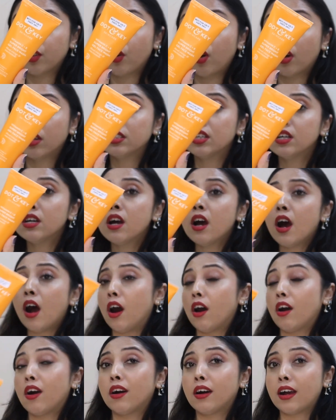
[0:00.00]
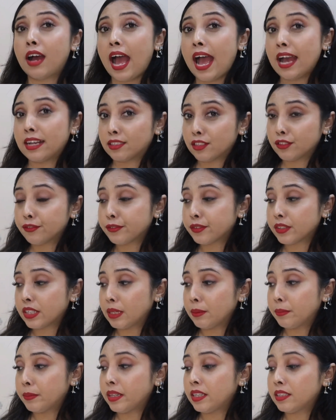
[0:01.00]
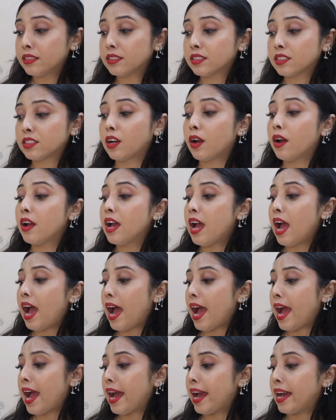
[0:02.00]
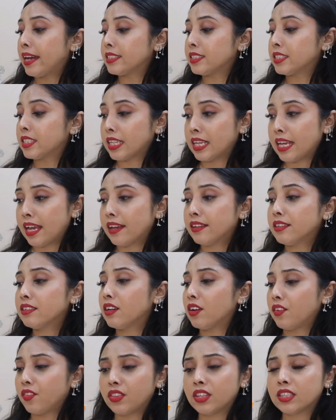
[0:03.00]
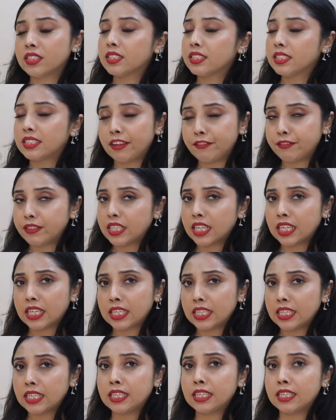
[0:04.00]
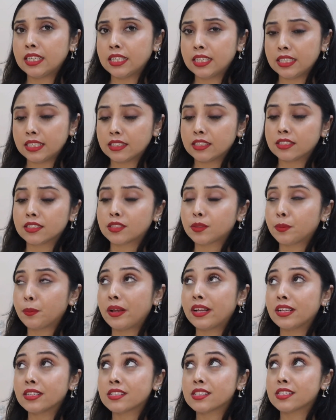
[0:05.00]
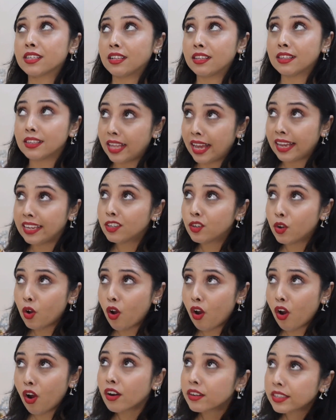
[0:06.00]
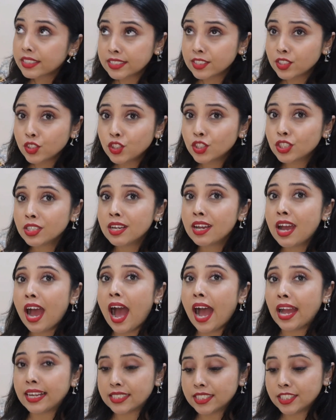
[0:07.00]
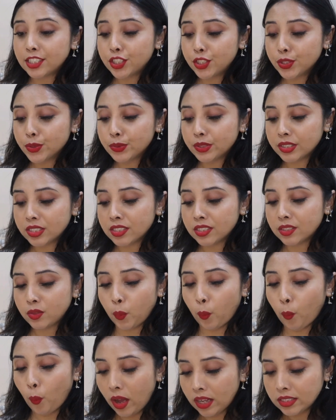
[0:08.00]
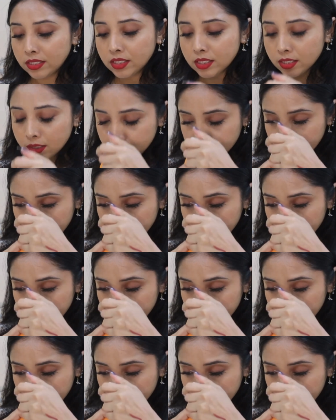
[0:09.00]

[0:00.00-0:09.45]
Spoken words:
got as a freebies. And again, this definitely smells like orange. I did use it once